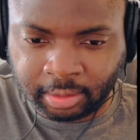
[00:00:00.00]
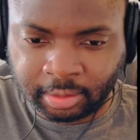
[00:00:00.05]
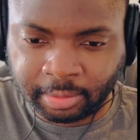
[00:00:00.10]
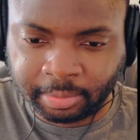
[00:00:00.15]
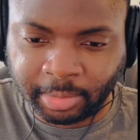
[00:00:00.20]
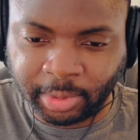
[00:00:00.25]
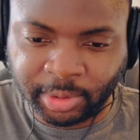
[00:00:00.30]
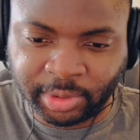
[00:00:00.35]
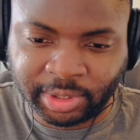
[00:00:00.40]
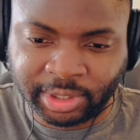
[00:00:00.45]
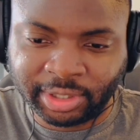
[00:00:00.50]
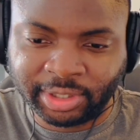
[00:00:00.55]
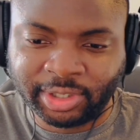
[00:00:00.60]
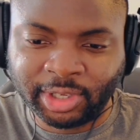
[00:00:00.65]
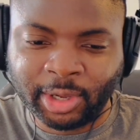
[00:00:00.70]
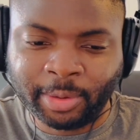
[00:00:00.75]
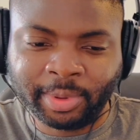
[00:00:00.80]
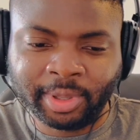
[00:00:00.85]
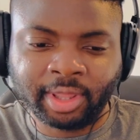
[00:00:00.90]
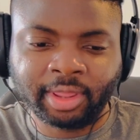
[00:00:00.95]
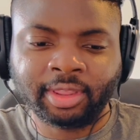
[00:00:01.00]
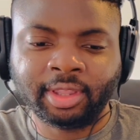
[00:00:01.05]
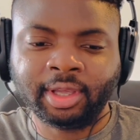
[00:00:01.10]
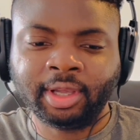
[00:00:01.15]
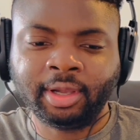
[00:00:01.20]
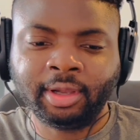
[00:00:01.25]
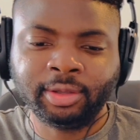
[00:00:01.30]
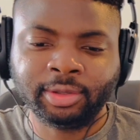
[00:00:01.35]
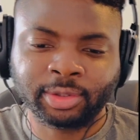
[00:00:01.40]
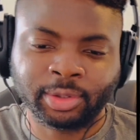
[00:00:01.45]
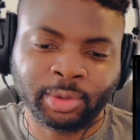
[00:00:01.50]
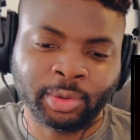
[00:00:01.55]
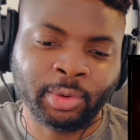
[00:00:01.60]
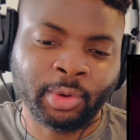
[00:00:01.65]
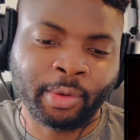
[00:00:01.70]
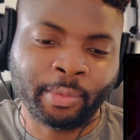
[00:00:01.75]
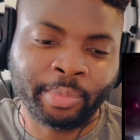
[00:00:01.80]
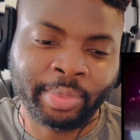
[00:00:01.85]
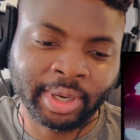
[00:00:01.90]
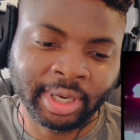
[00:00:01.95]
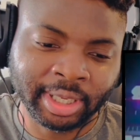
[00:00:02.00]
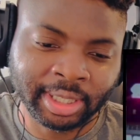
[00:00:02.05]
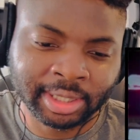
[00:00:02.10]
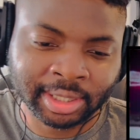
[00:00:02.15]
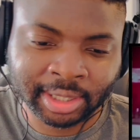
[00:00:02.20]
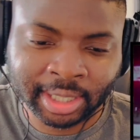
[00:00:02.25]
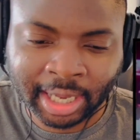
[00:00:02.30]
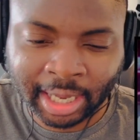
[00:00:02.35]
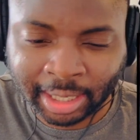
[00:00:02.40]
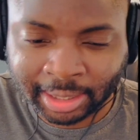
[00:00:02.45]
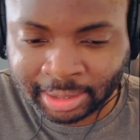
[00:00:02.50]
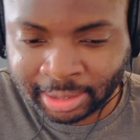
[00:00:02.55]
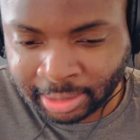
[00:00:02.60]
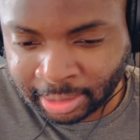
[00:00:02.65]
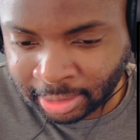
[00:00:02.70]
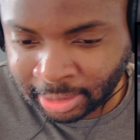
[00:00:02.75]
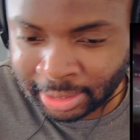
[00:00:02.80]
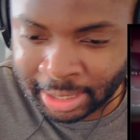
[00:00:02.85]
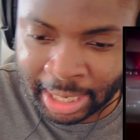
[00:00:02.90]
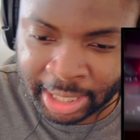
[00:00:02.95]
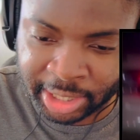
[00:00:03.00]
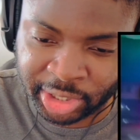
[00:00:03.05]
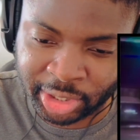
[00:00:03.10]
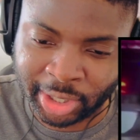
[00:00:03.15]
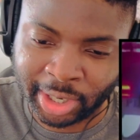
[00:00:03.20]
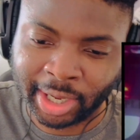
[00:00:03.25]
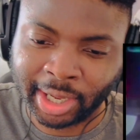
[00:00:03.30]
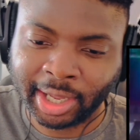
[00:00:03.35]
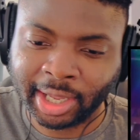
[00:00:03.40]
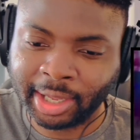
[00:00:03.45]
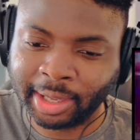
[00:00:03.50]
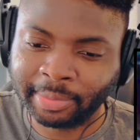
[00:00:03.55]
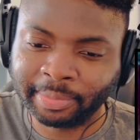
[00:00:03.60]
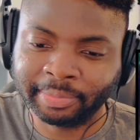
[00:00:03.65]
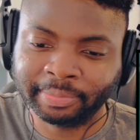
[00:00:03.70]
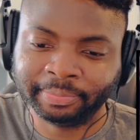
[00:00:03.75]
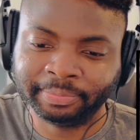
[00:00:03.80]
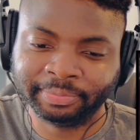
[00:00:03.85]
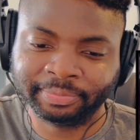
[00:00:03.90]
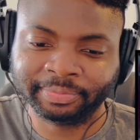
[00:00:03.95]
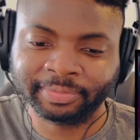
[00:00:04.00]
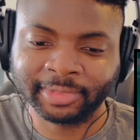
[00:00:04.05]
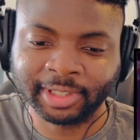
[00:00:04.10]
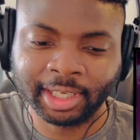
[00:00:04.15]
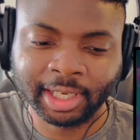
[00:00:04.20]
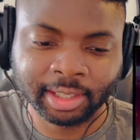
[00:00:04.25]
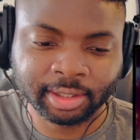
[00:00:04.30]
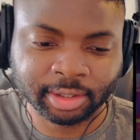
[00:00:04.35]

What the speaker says: Most disturbing things caught on police dashcam.